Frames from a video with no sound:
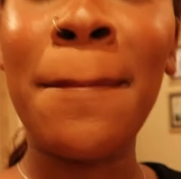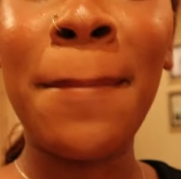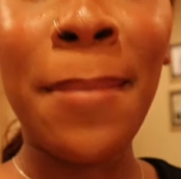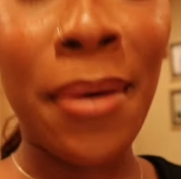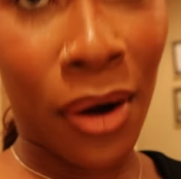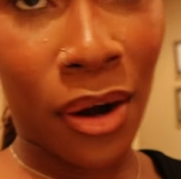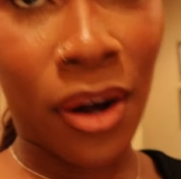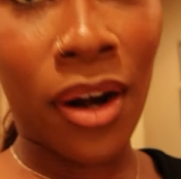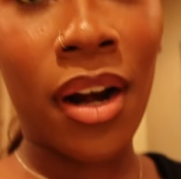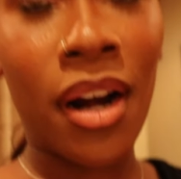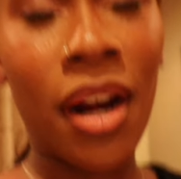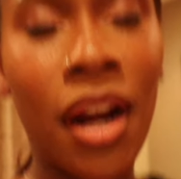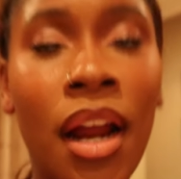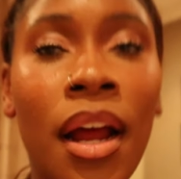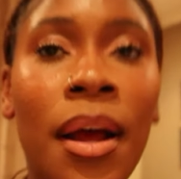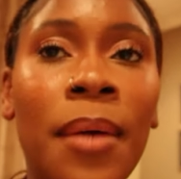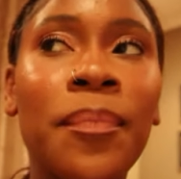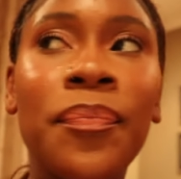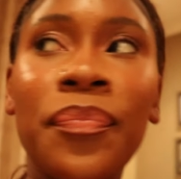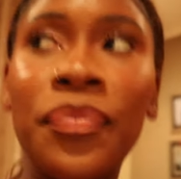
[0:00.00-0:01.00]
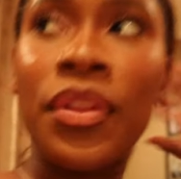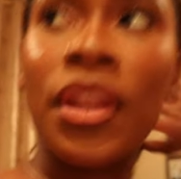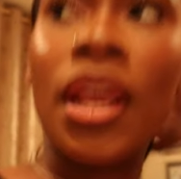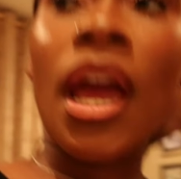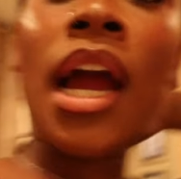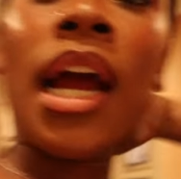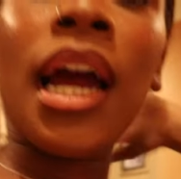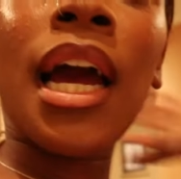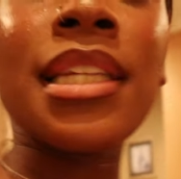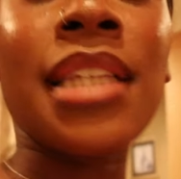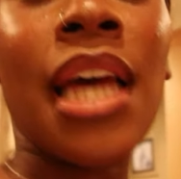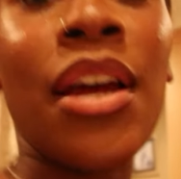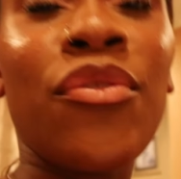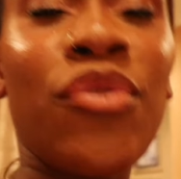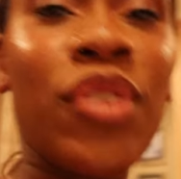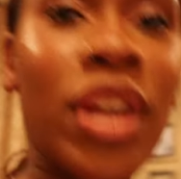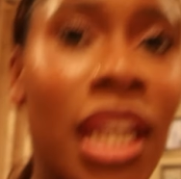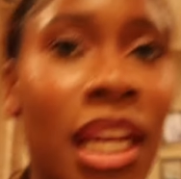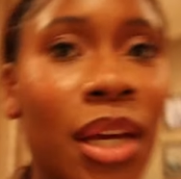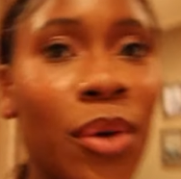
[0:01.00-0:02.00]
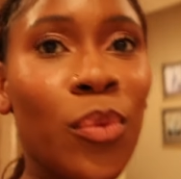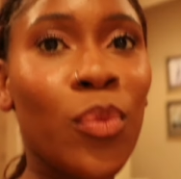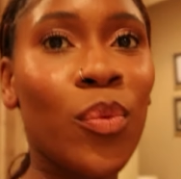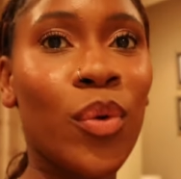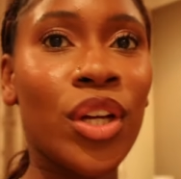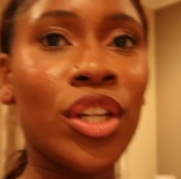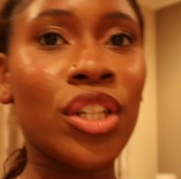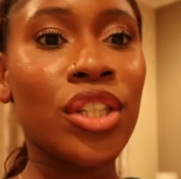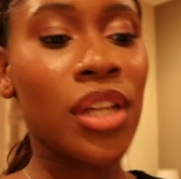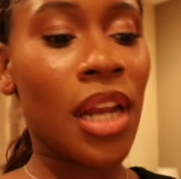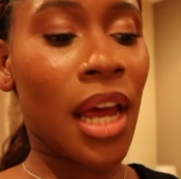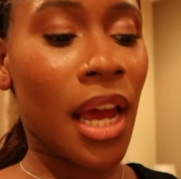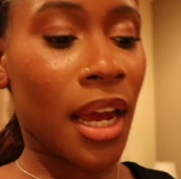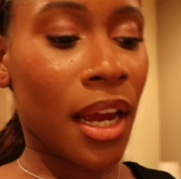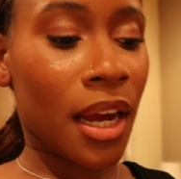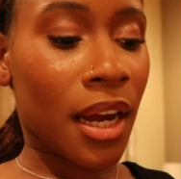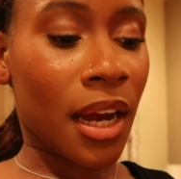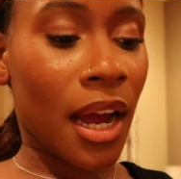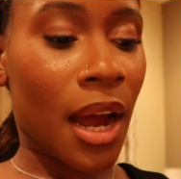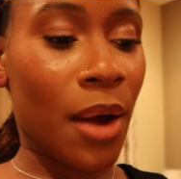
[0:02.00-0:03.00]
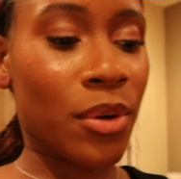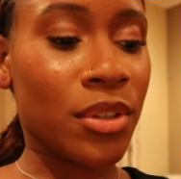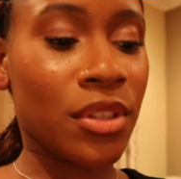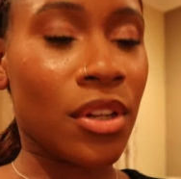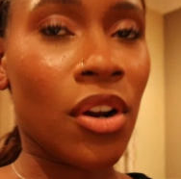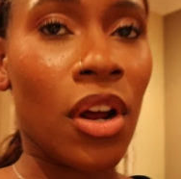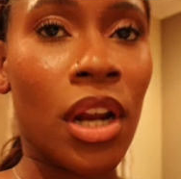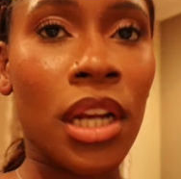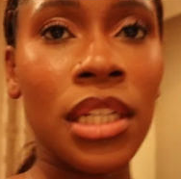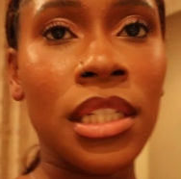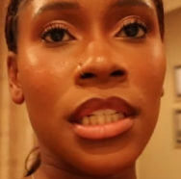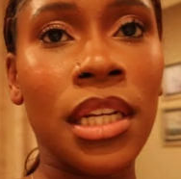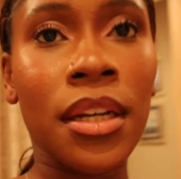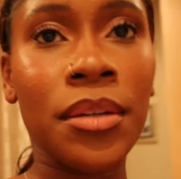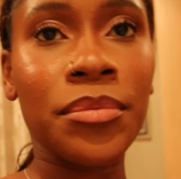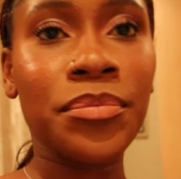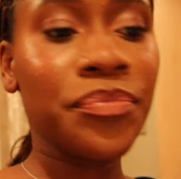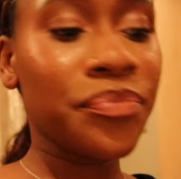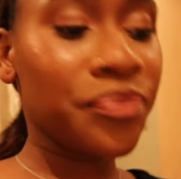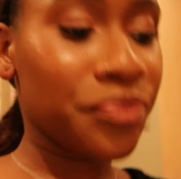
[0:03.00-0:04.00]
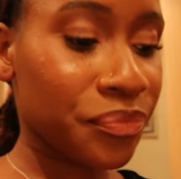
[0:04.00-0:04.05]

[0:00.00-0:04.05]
Per. Guys, I really wish like I was on holiday.